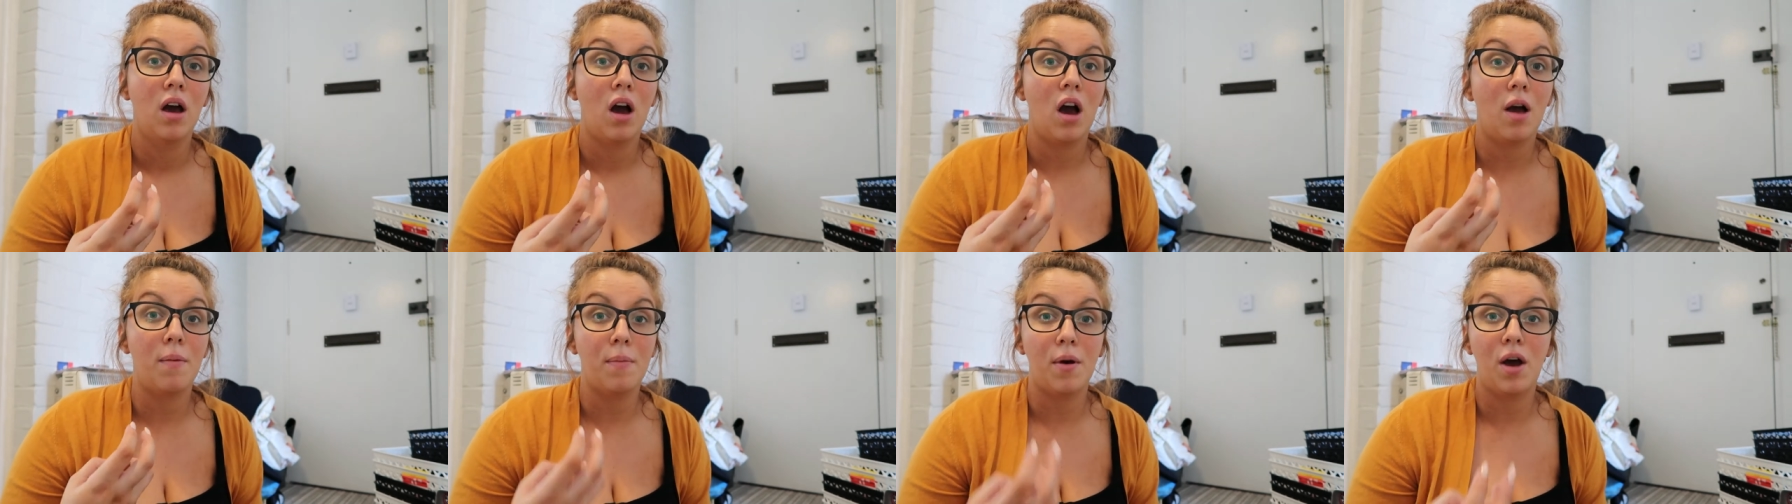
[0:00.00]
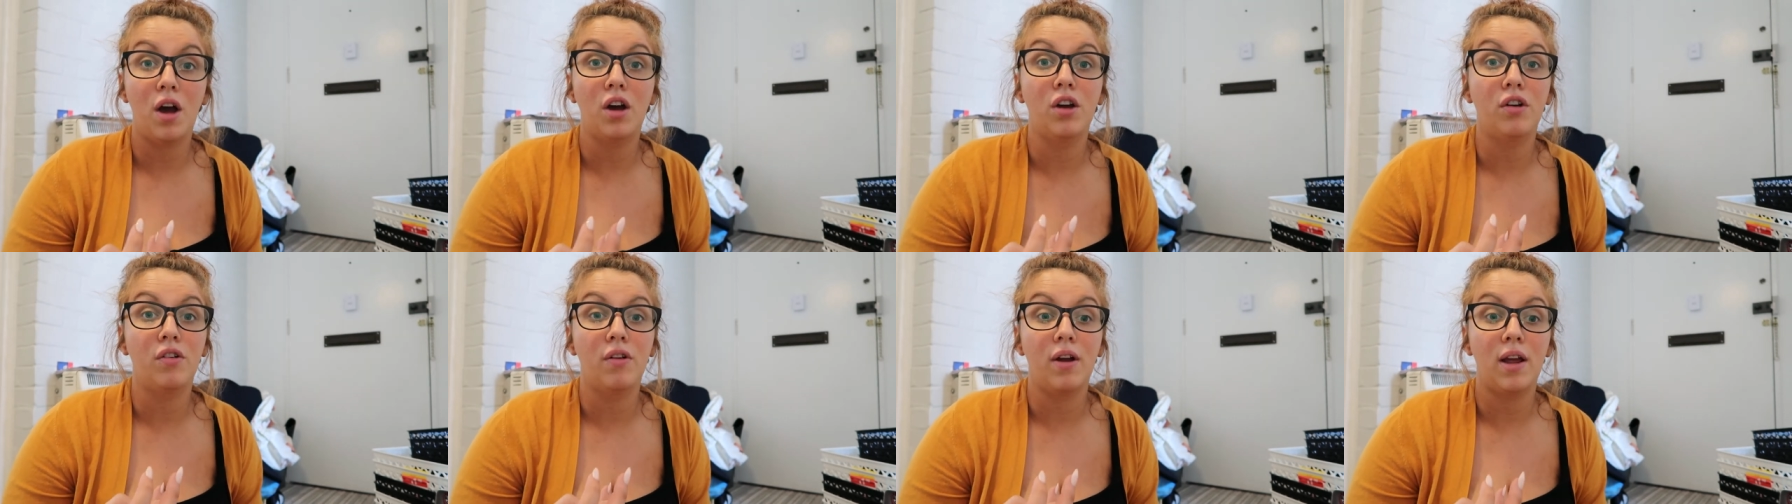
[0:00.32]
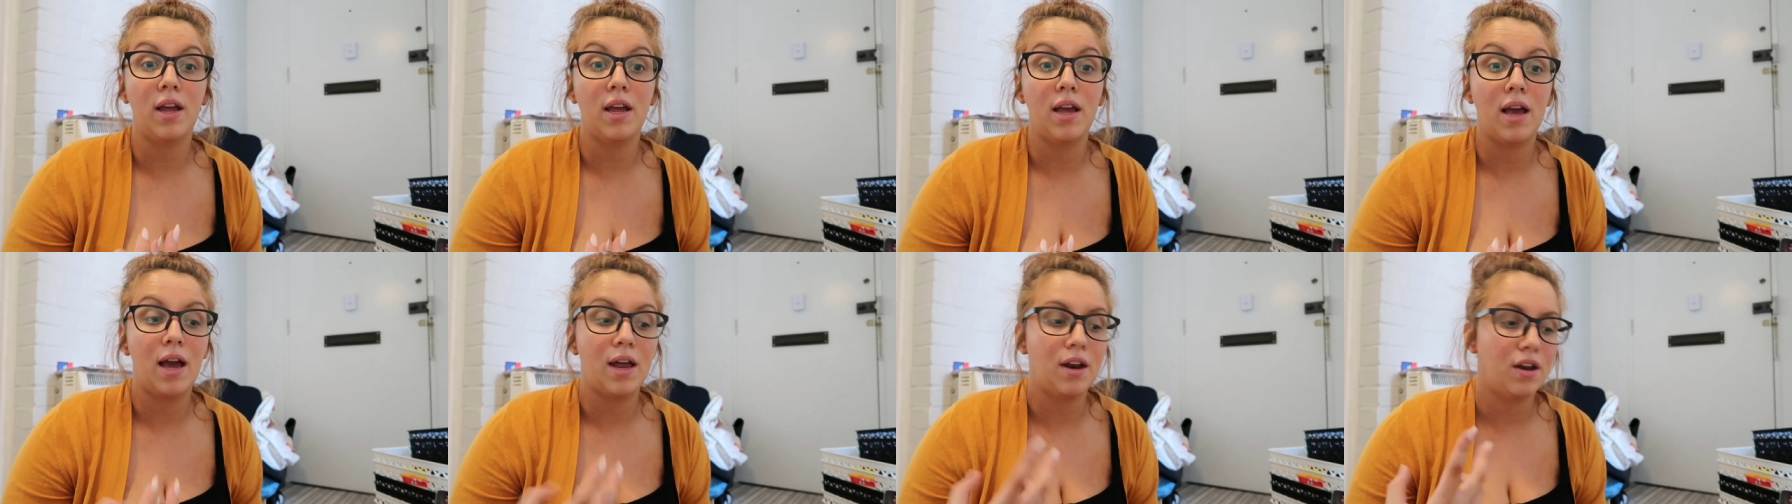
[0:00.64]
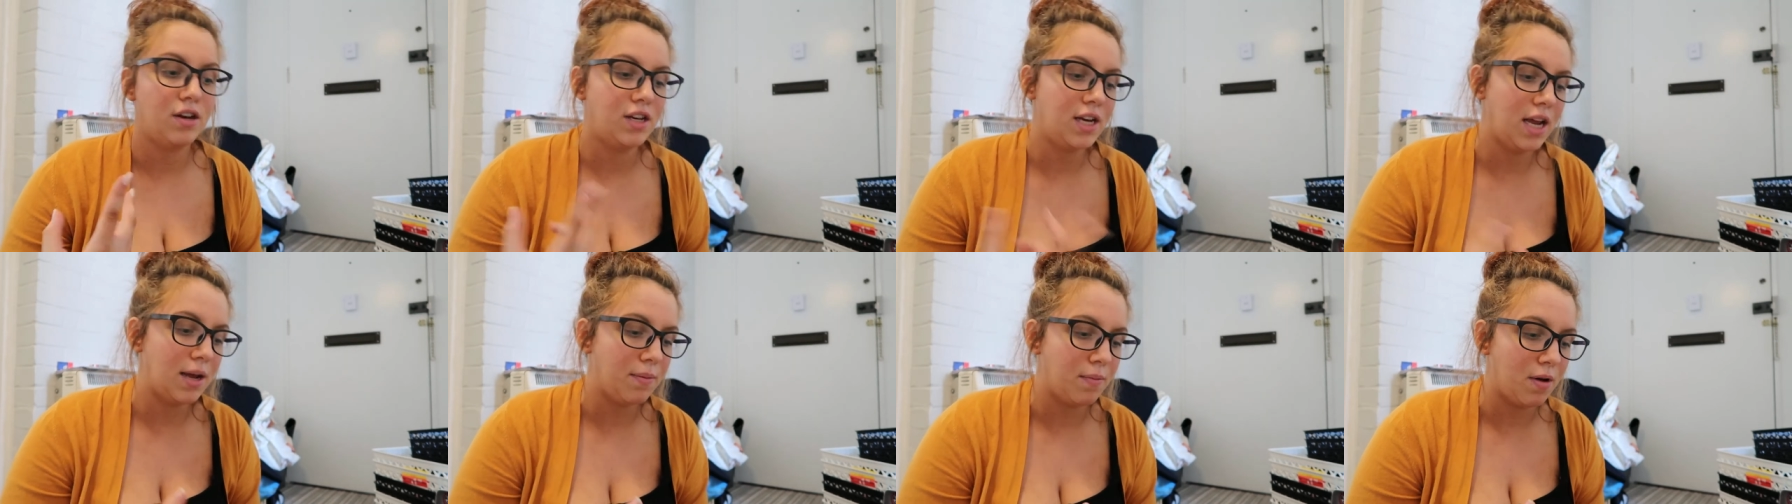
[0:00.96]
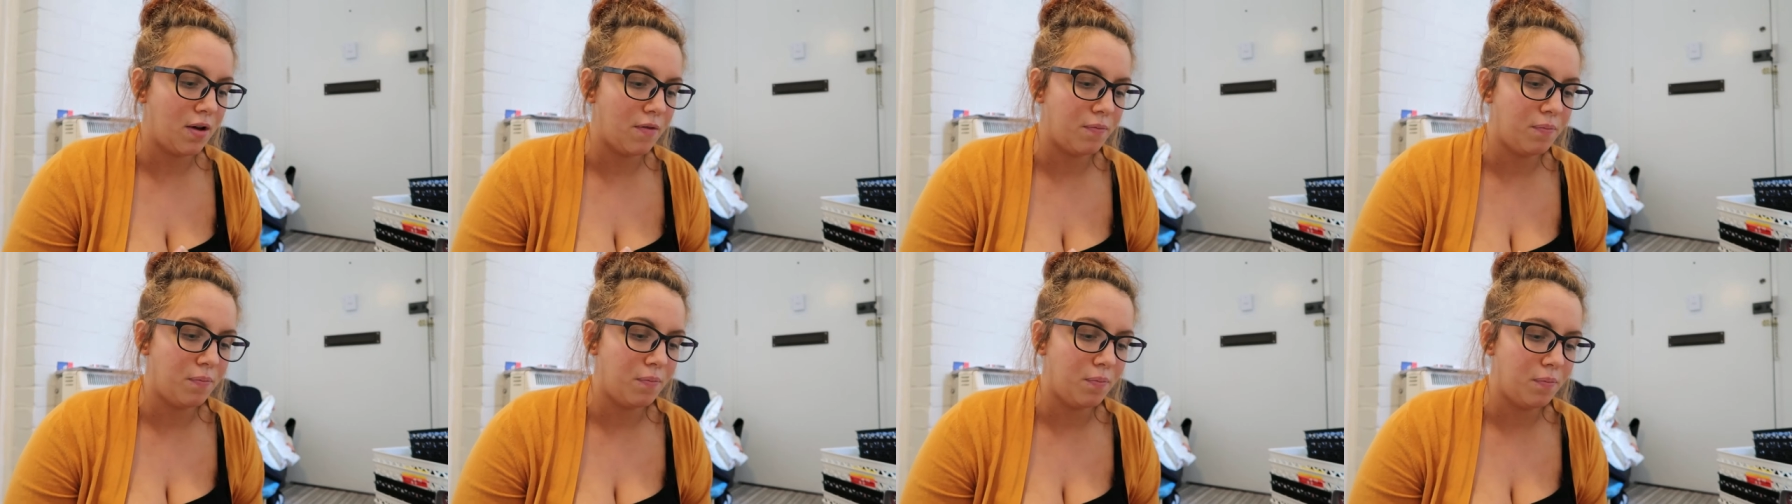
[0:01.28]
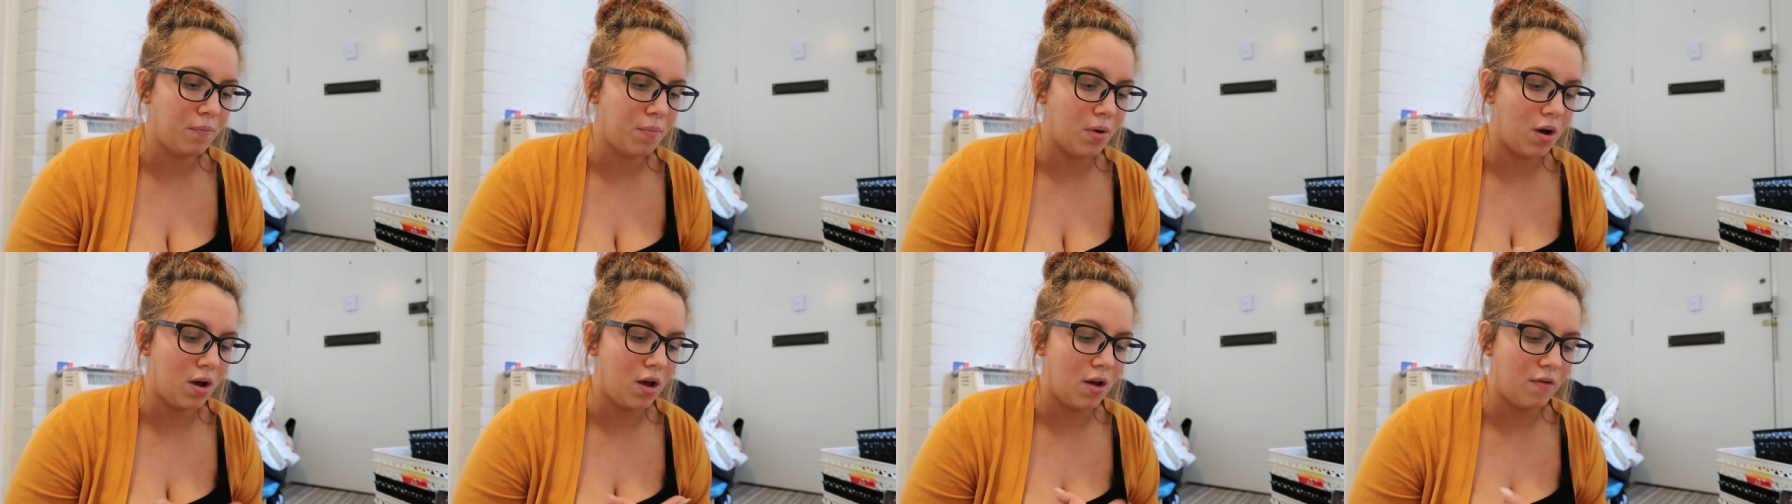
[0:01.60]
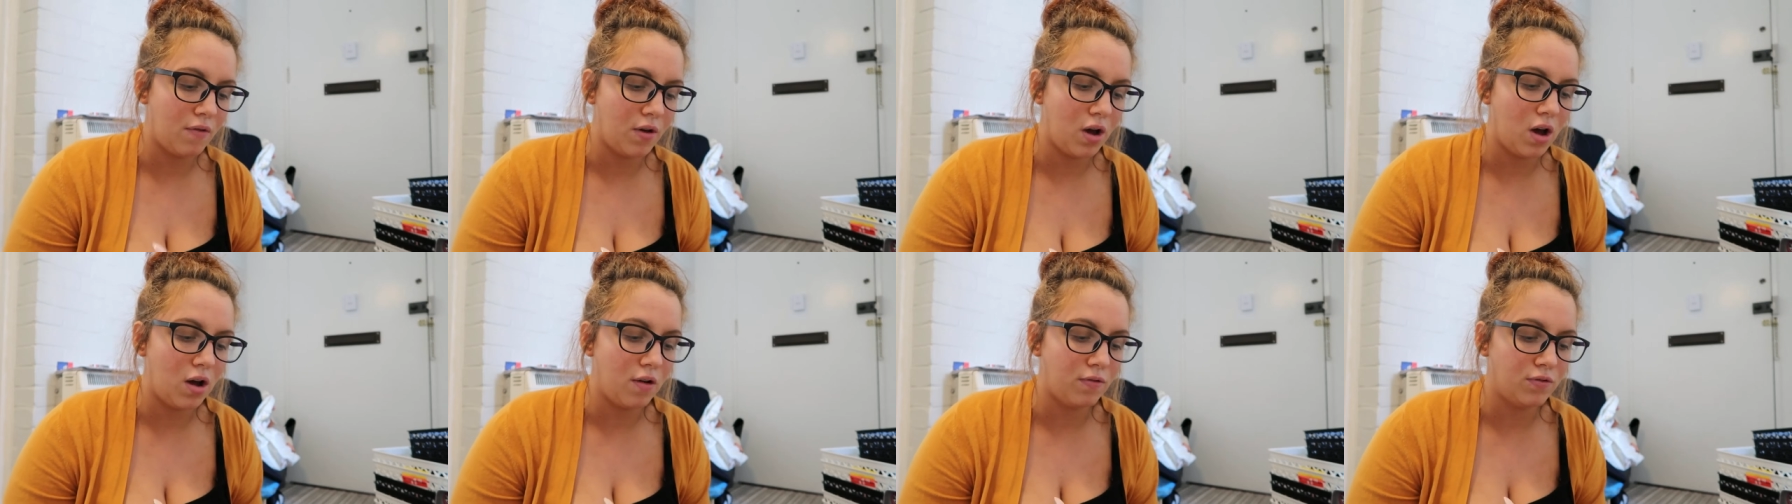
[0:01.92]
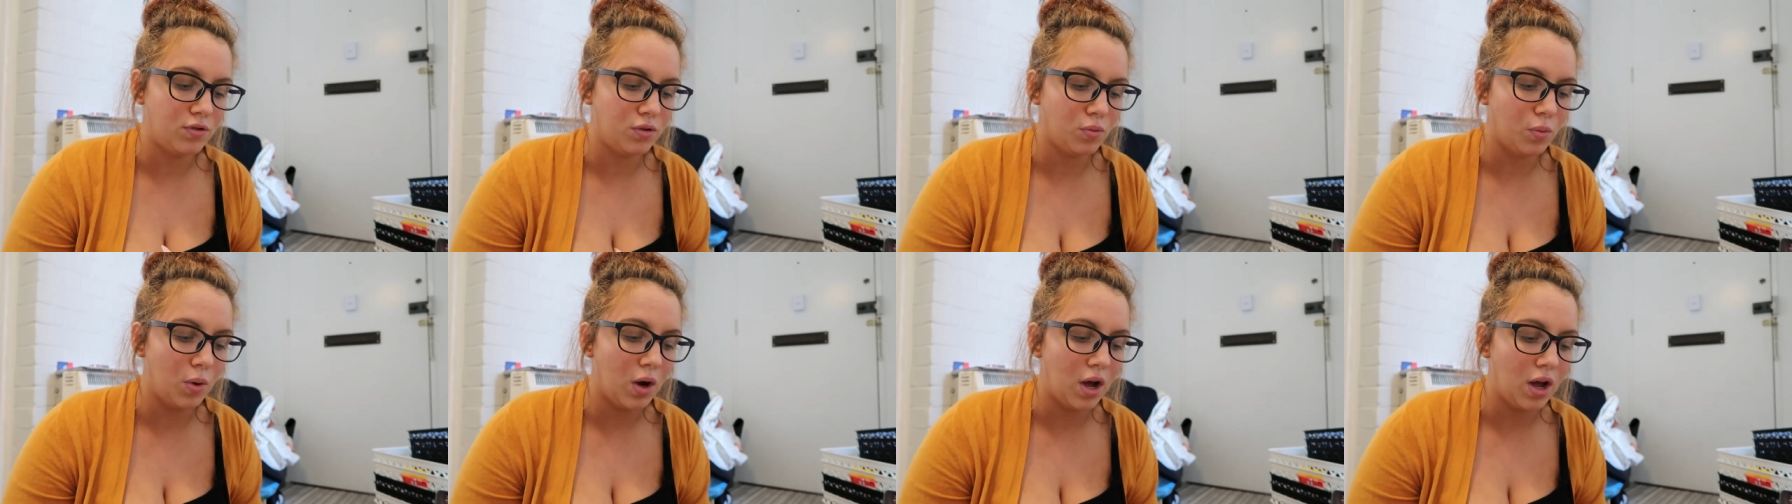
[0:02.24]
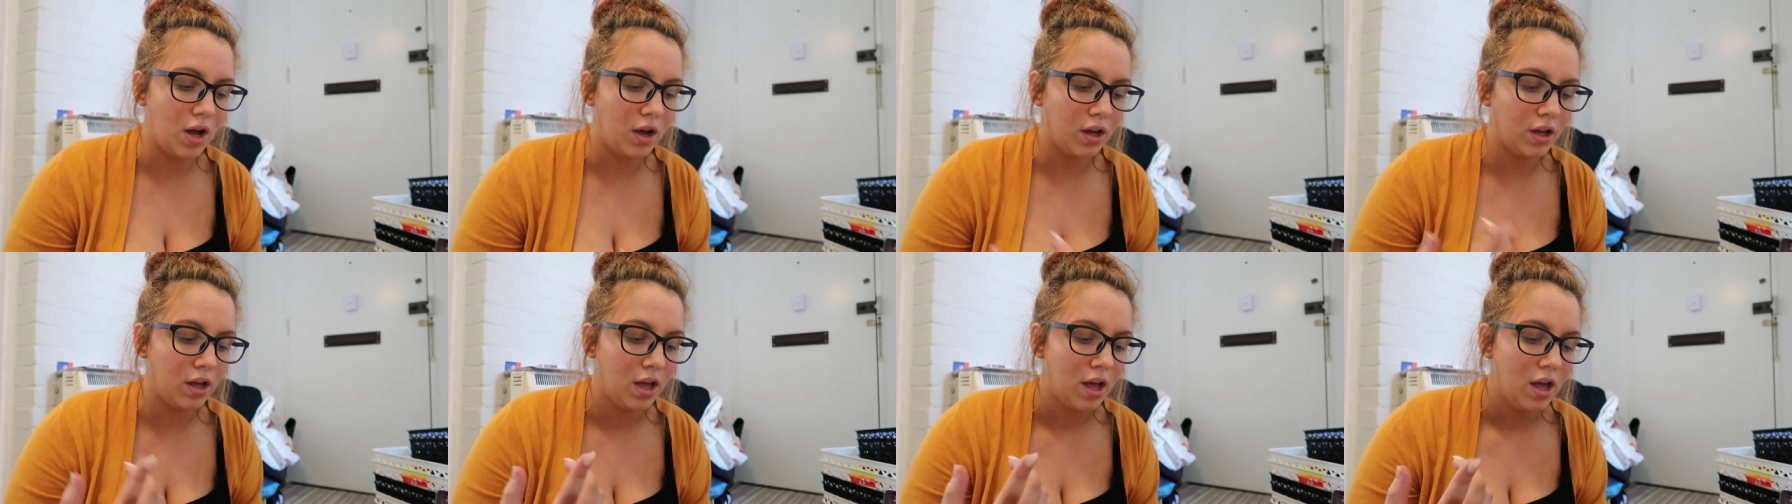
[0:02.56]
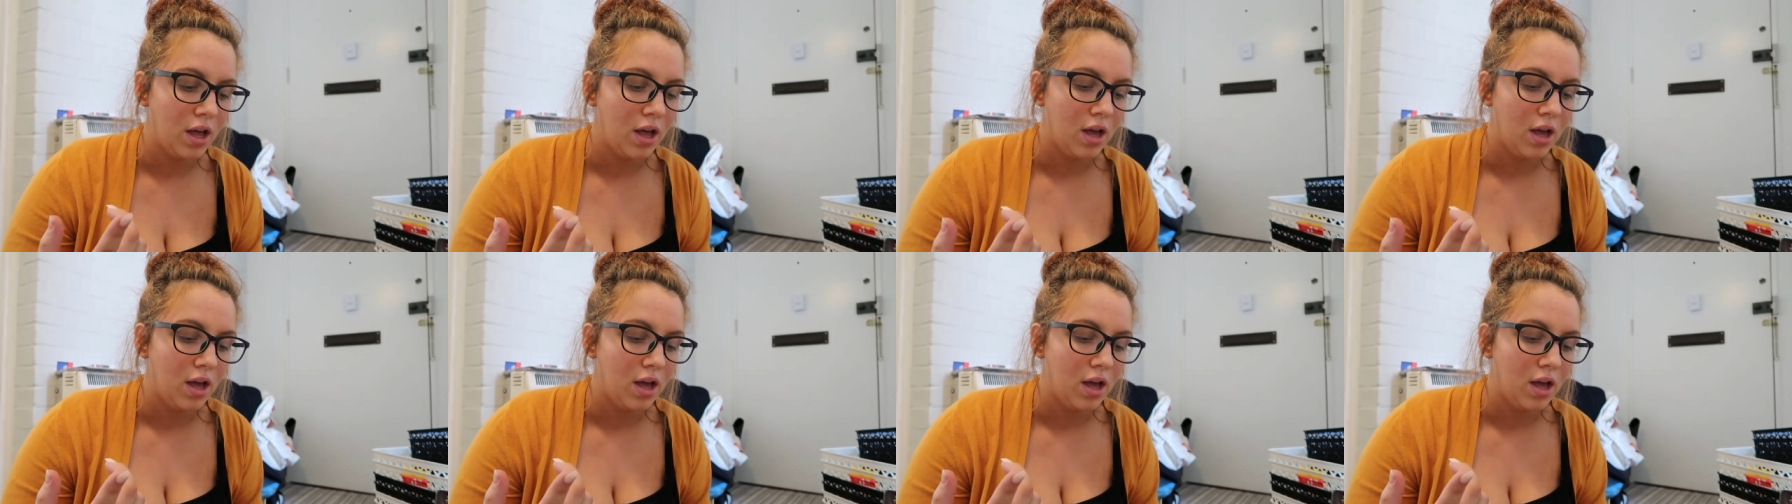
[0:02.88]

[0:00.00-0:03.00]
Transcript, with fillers: I'm hungry and I take my, my other half to work,